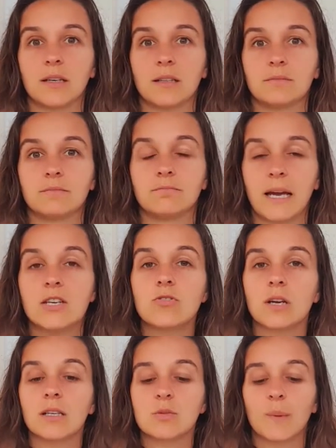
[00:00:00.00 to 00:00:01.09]

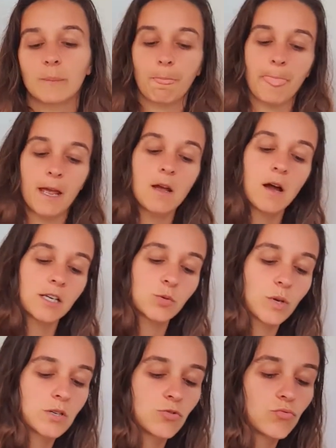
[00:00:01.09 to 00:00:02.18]
matrix, but I just
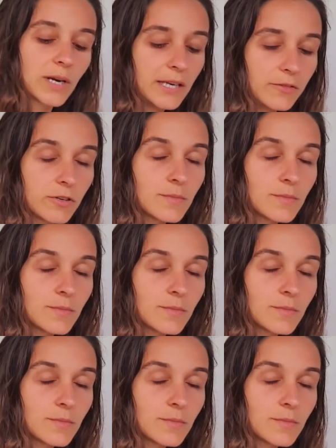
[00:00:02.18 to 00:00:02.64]
wanted to read for